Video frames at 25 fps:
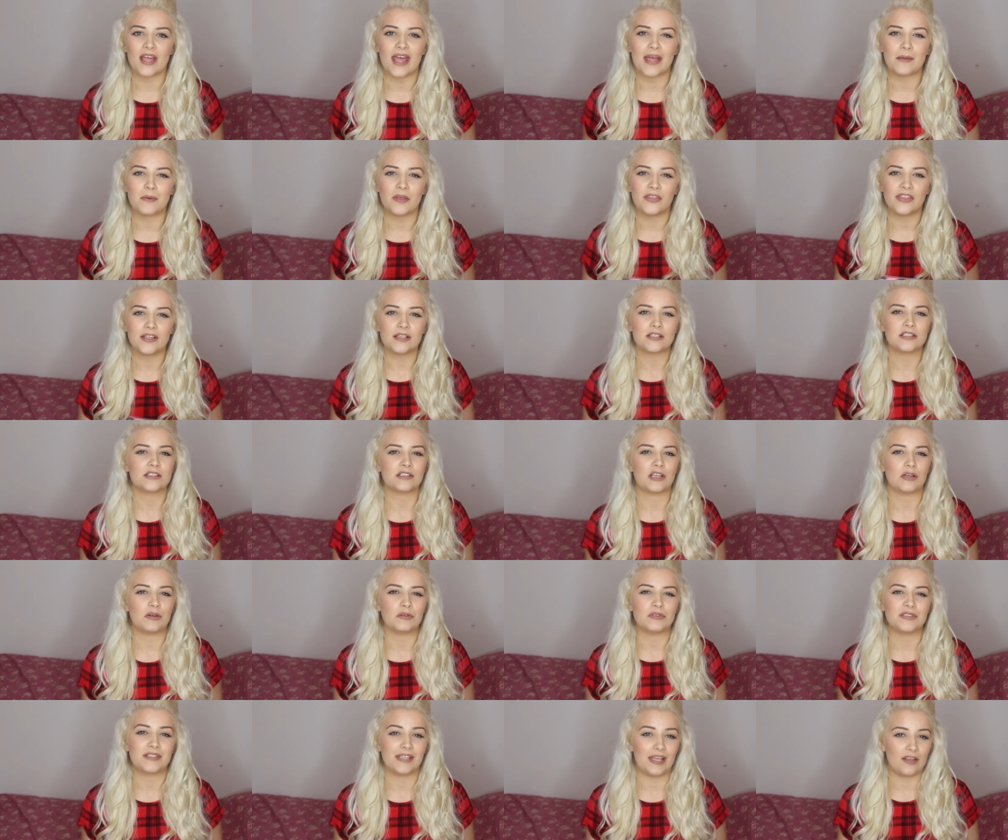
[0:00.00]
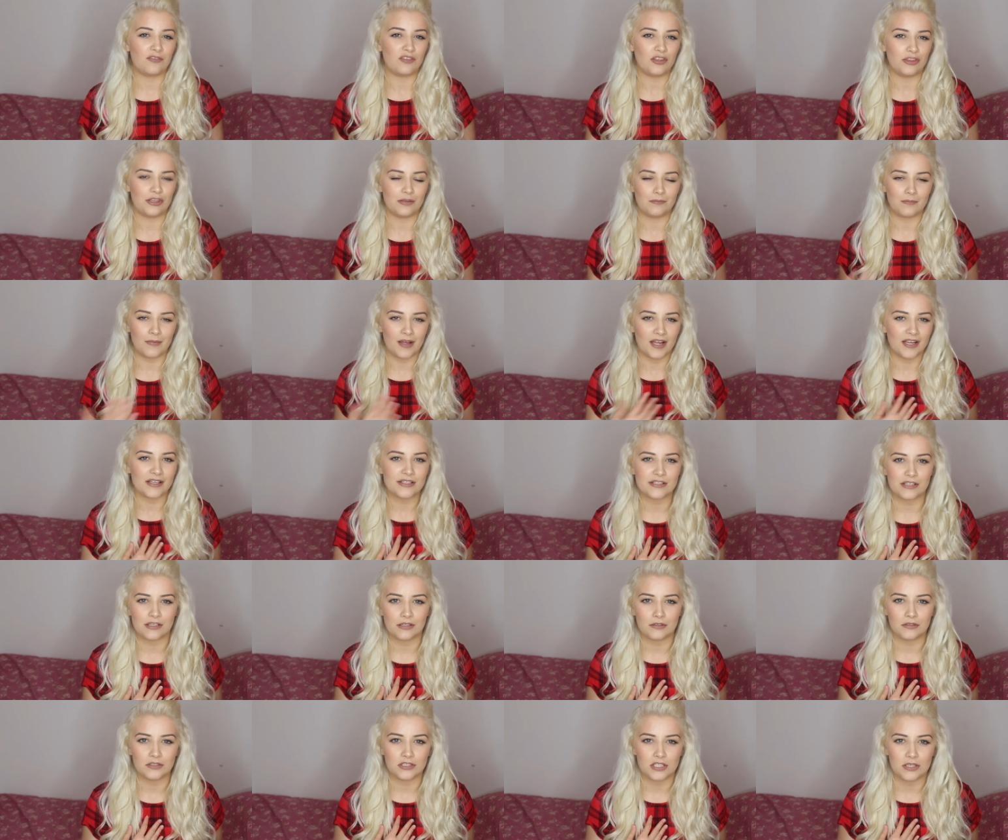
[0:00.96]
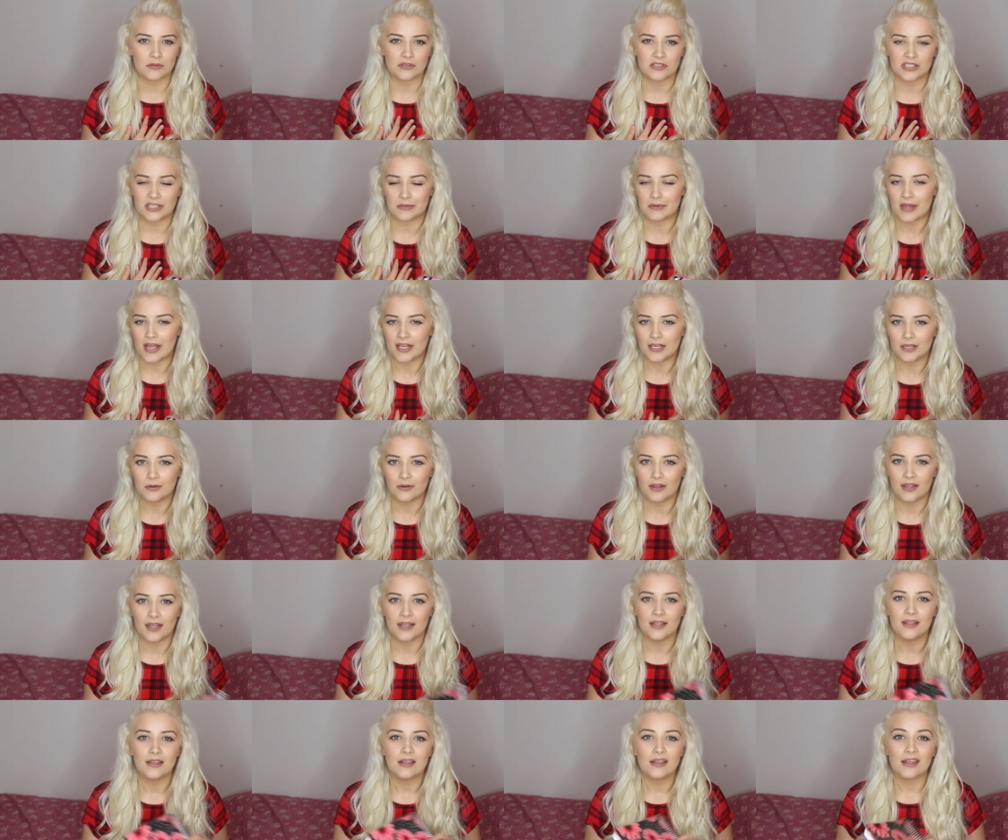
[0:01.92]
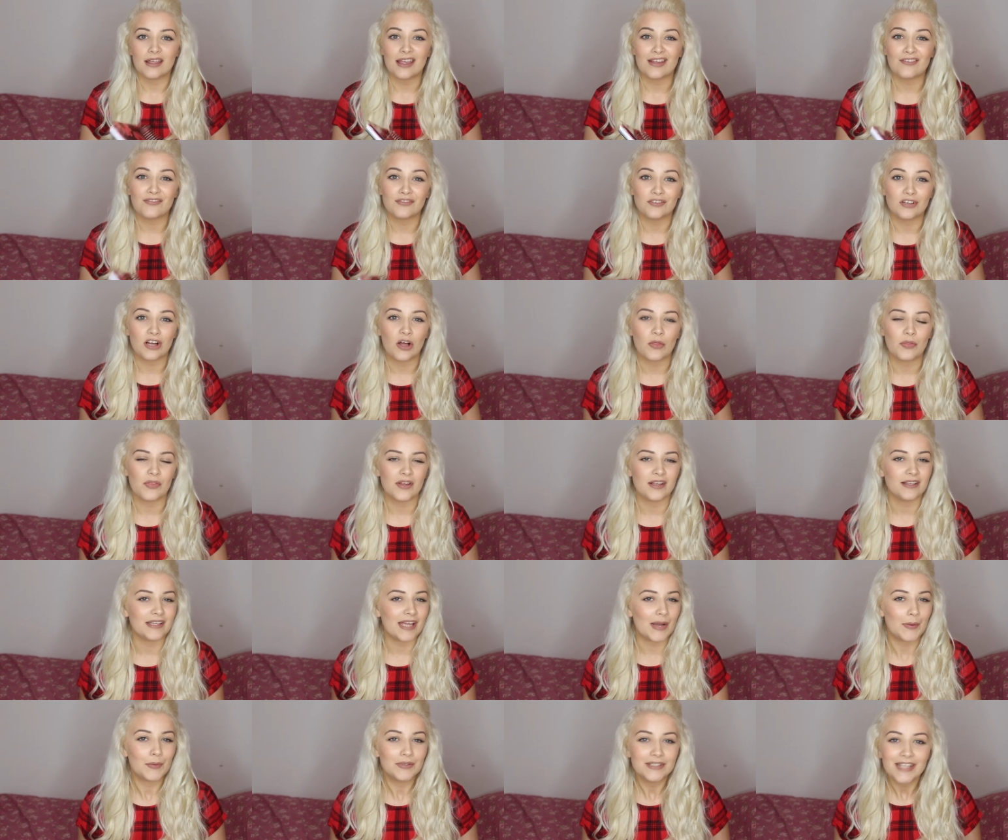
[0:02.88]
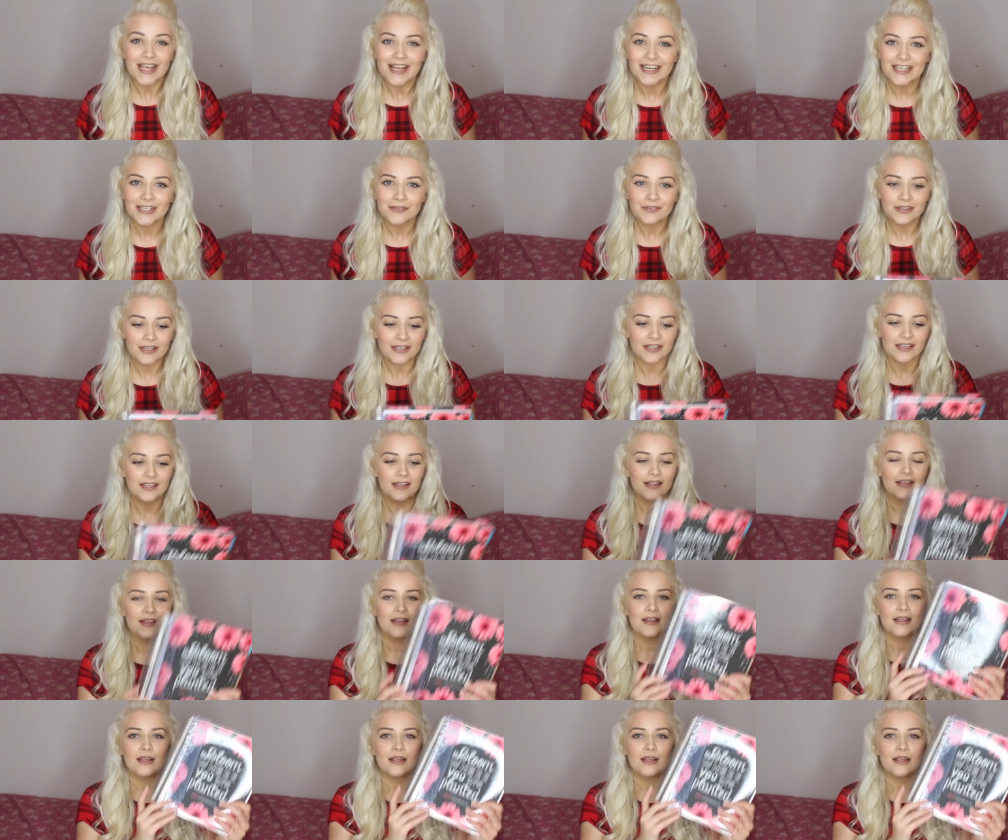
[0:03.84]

I think schools give you them, my school used to anyway. If not, then get one anyway.